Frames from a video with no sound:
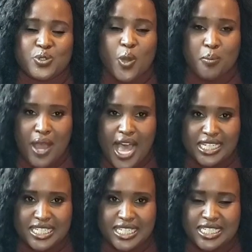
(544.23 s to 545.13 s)
job
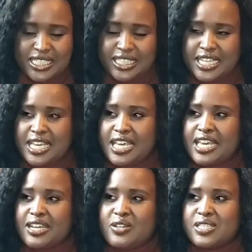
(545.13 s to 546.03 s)
hunting,
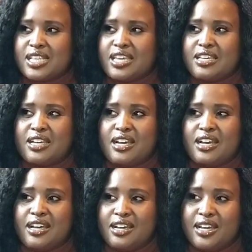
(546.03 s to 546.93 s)
and I was like,
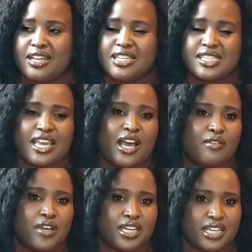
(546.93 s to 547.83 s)
at least I
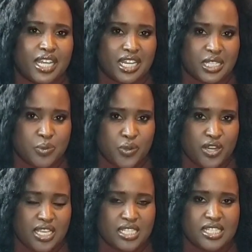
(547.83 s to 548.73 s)
have Canadian
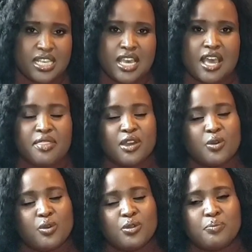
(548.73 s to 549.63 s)
experience. The
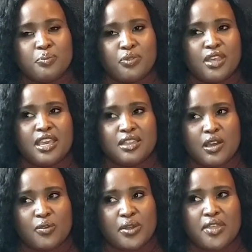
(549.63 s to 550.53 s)
good thing,
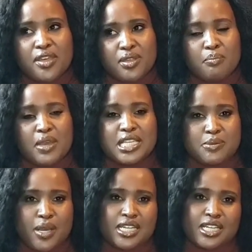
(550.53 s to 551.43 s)
or rather the
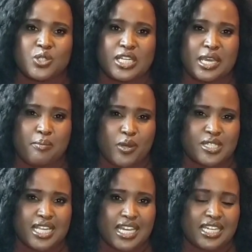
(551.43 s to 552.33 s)
best part actually about
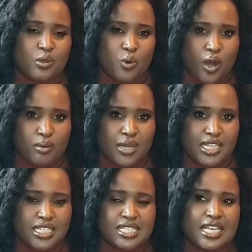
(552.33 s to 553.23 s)
studying at
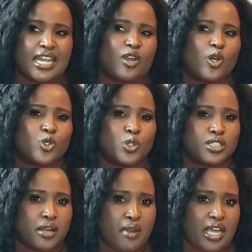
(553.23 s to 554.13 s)
Walmart, is that I got to
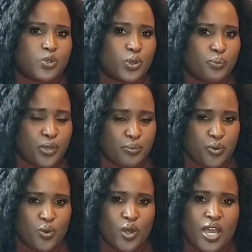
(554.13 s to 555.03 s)
interact with
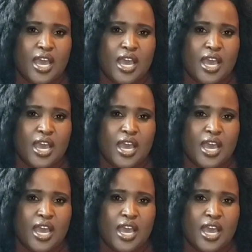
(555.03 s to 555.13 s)
people.